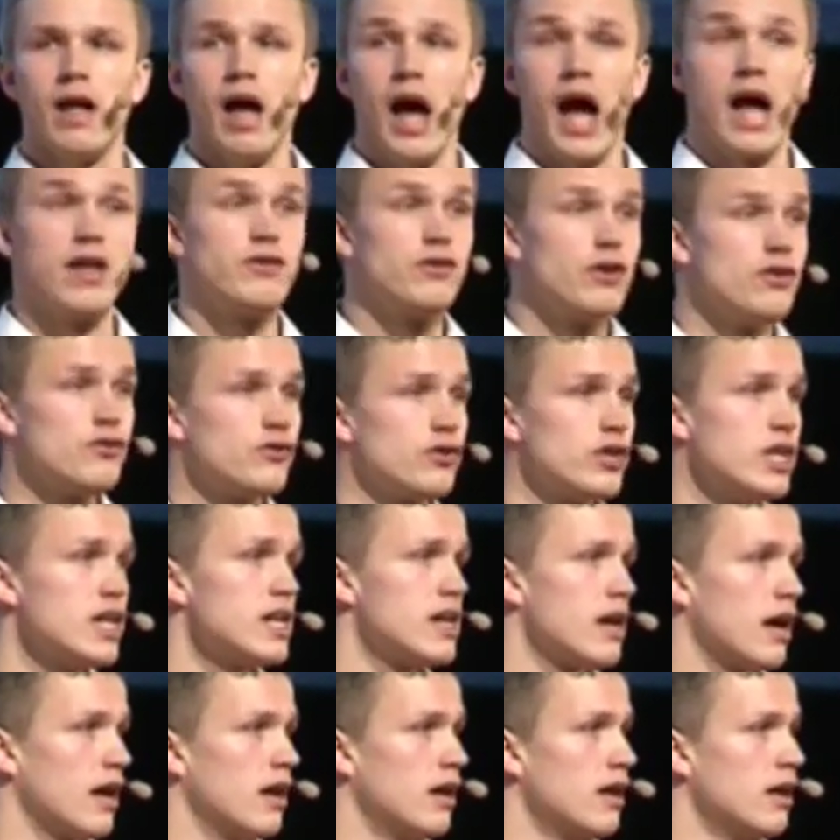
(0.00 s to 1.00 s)
And in
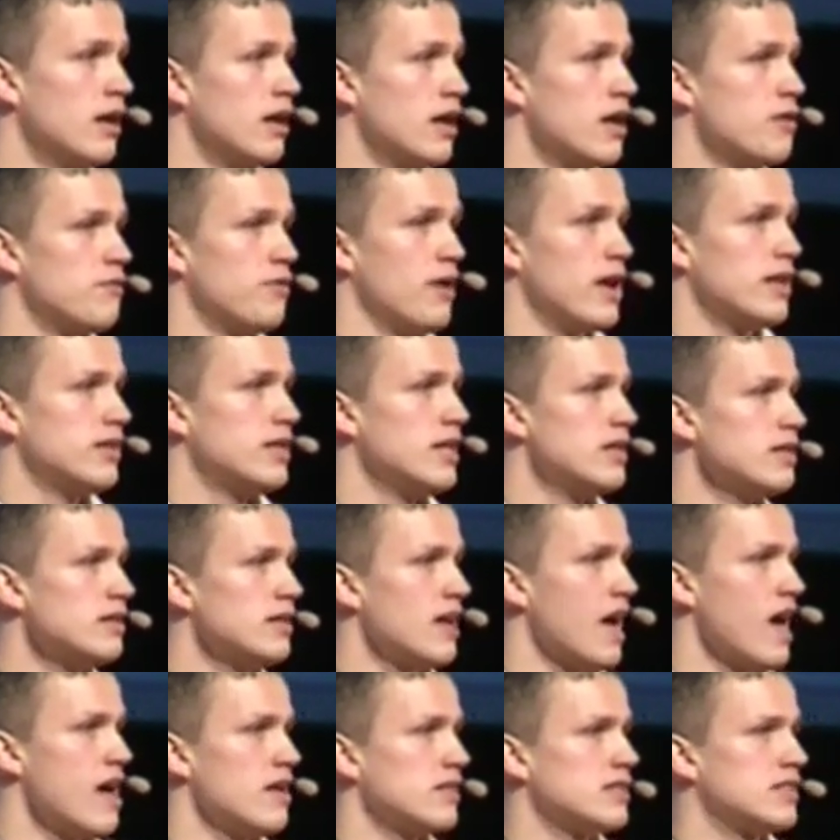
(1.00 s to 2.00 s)
Riga, if I didn't
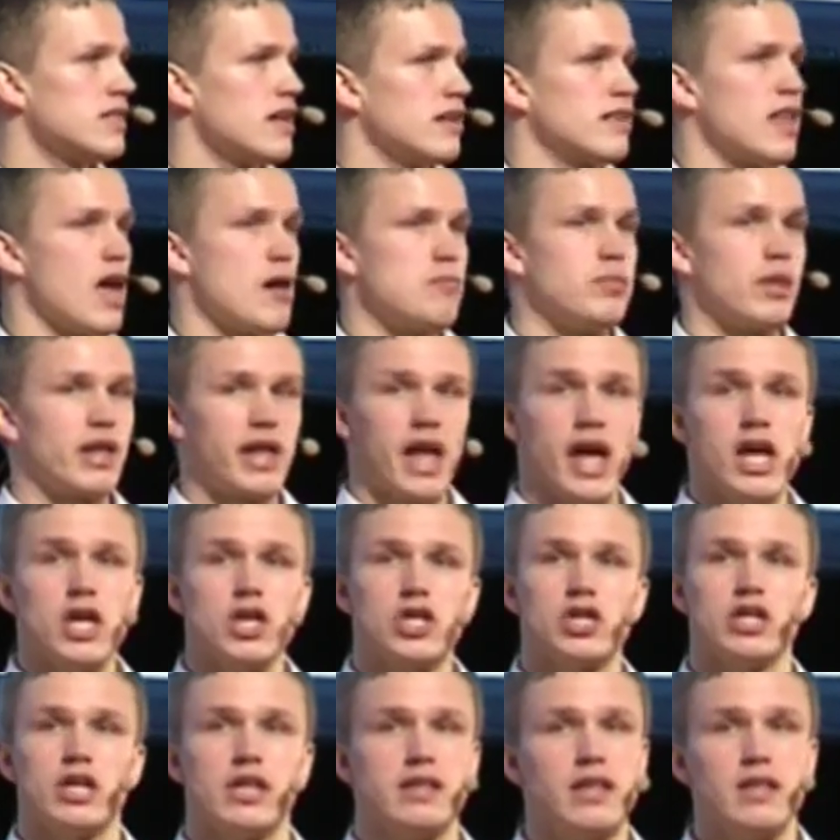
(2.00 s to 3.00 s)
have that
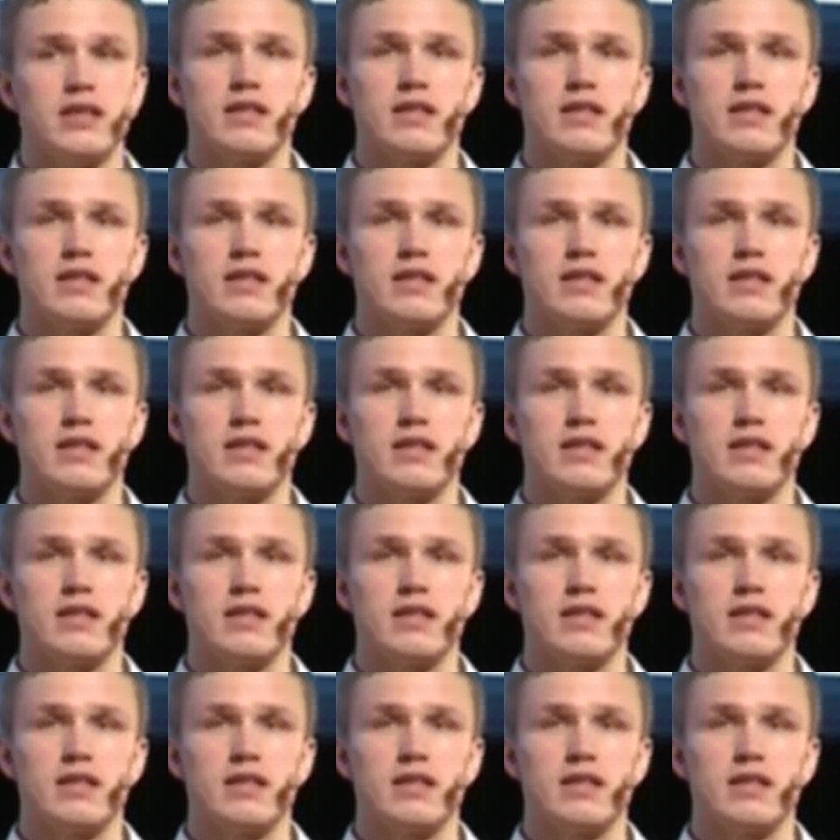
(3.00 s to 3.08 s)
application,